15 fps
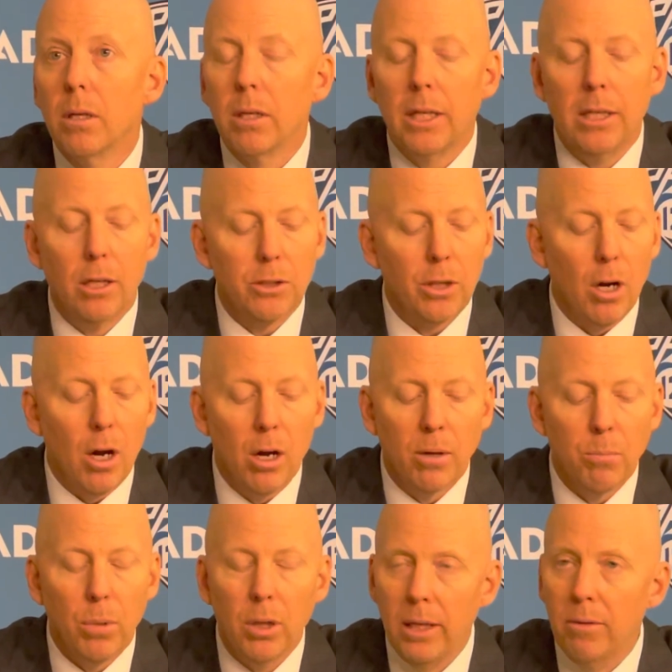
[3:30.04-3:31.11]
He does an
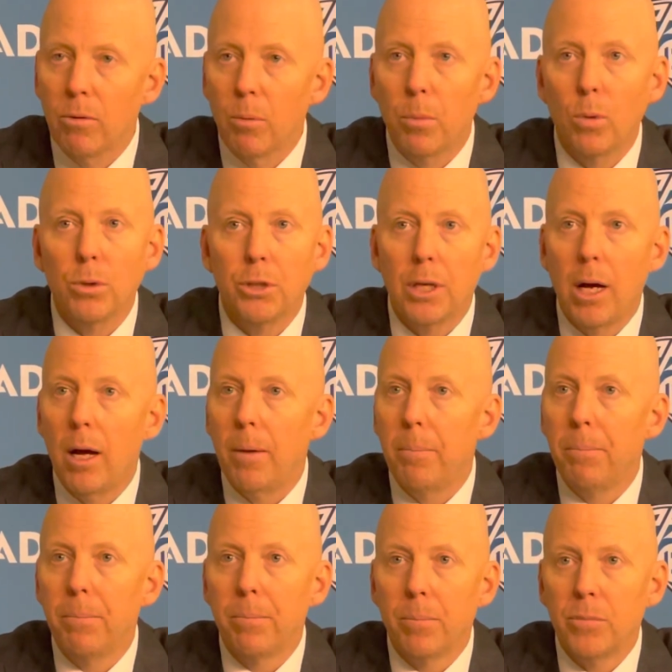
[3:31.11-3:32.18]
unbelievable job
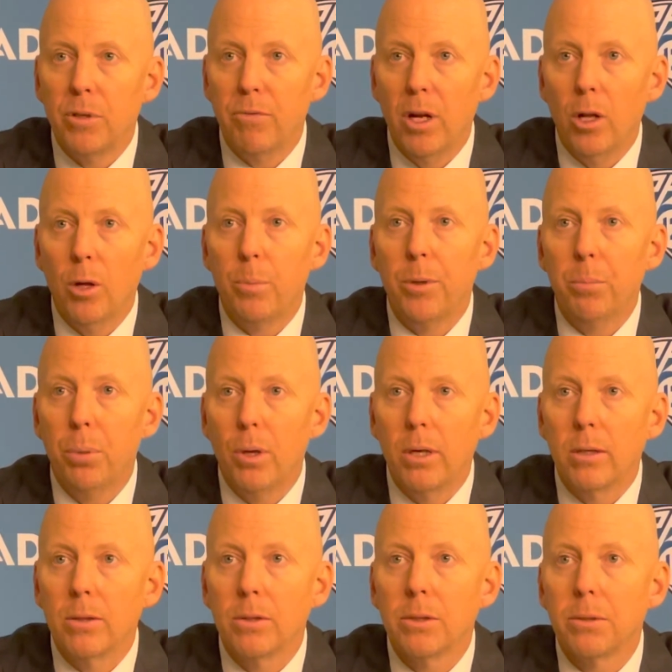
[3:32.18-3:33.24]
developing
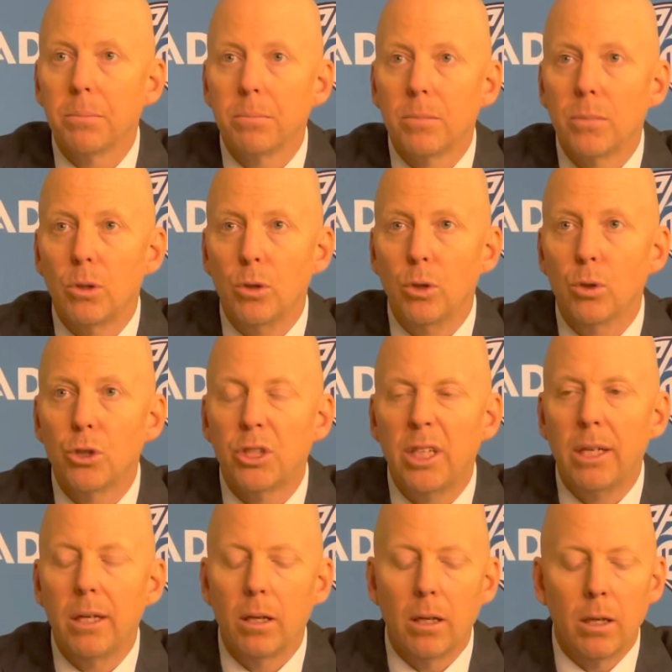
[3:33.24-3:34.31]
players. So we're
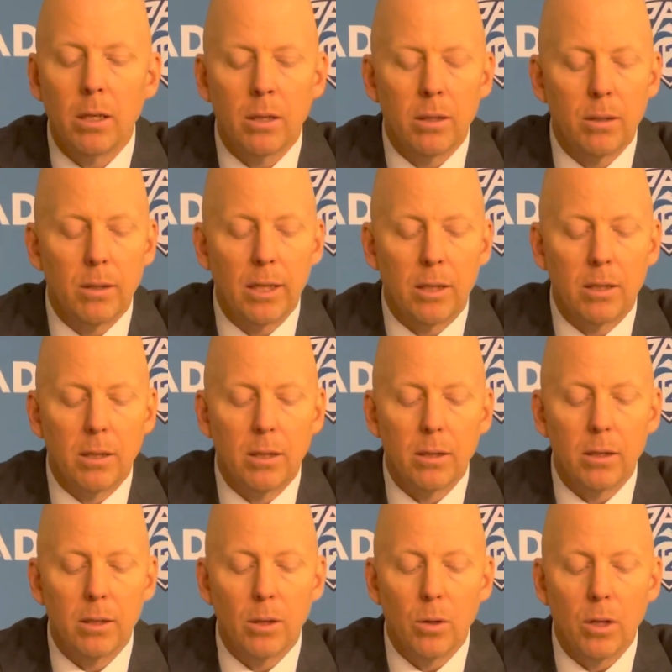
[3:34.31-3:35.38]
seeing
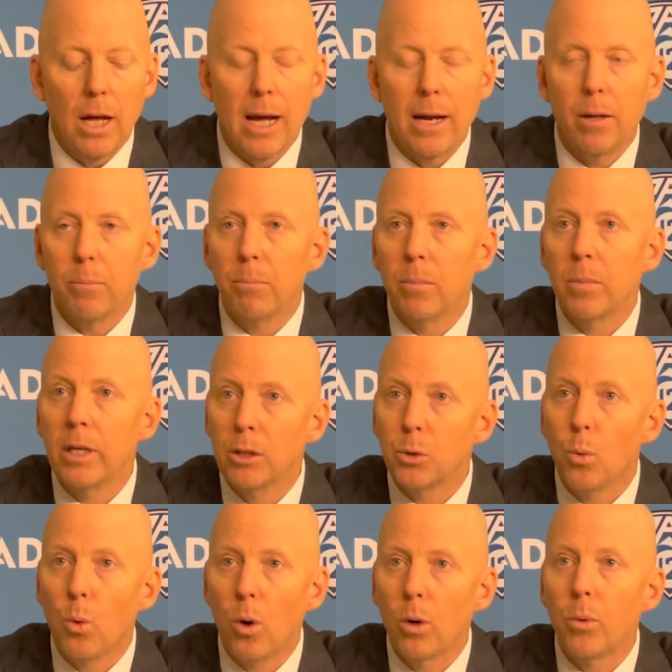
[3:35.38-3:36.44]
a lot of his
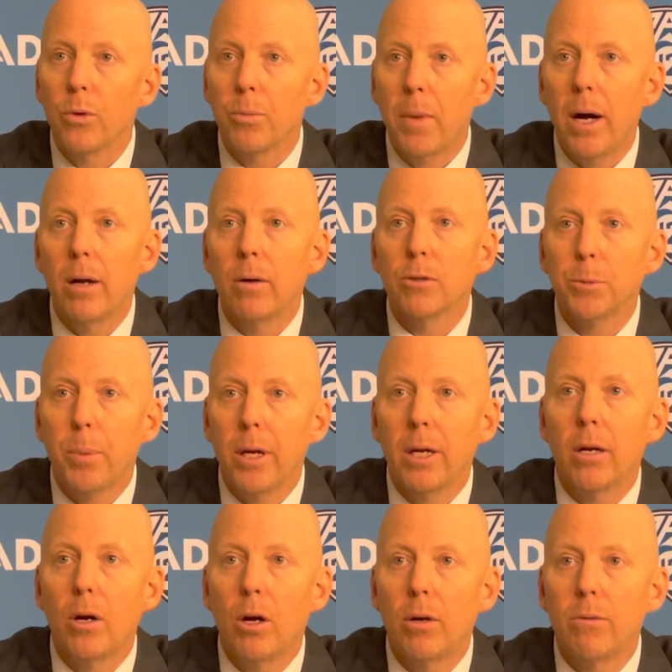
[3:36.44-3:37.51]
work with Miles paying
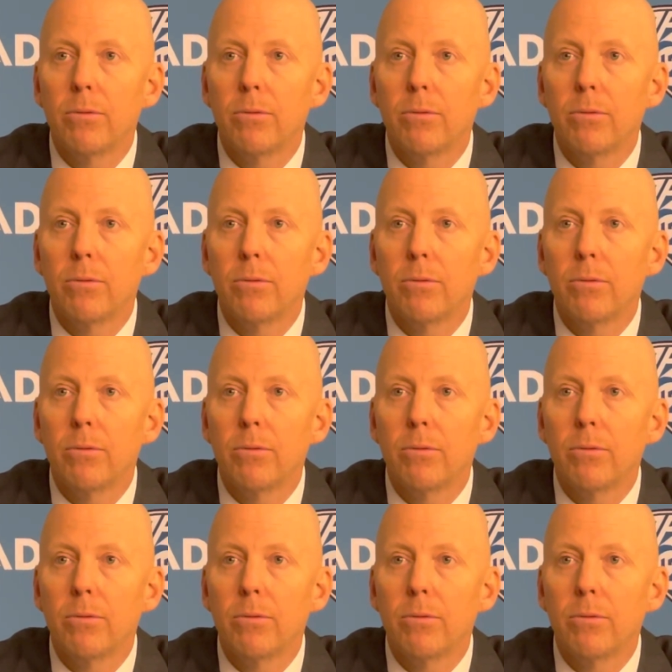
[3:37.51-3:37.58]
off.